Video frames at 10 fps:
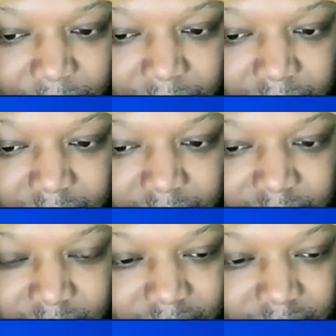Maybe I
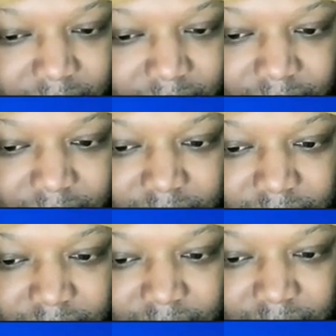gotta start it over.
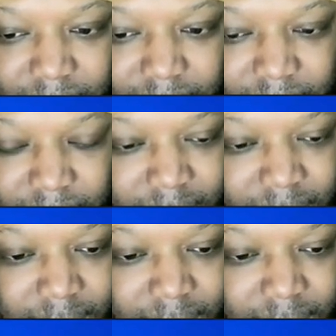Hold on.